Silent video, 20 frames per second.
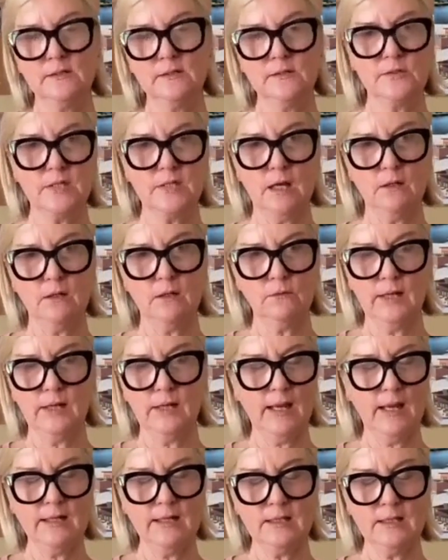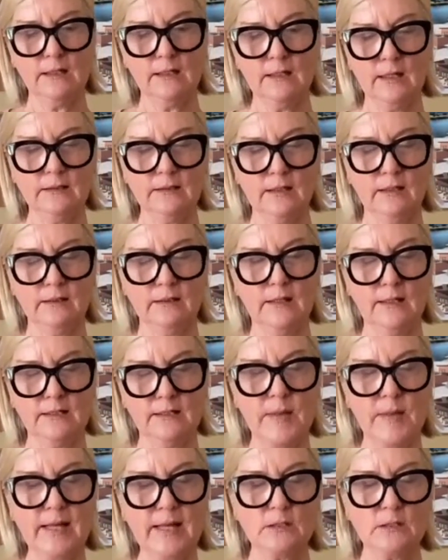So I, I think it, it,
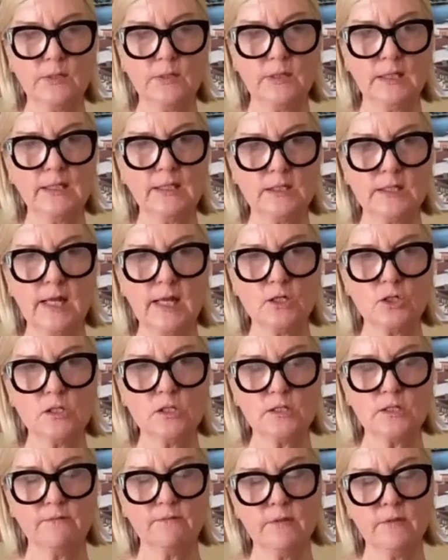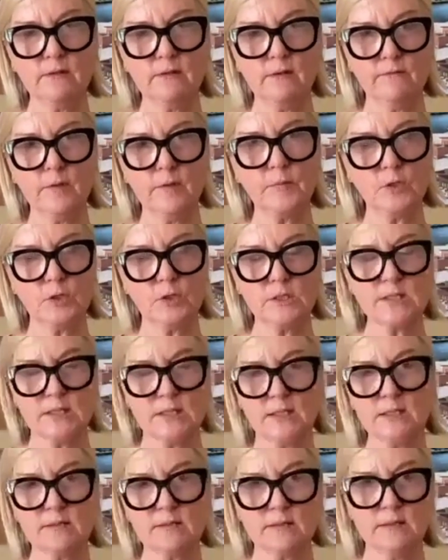gets back to what the intentions of the, of the person
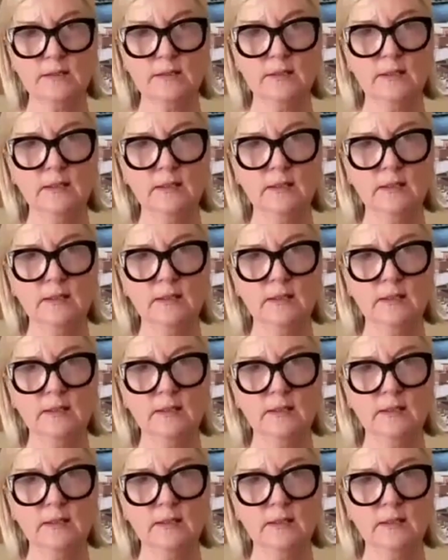is.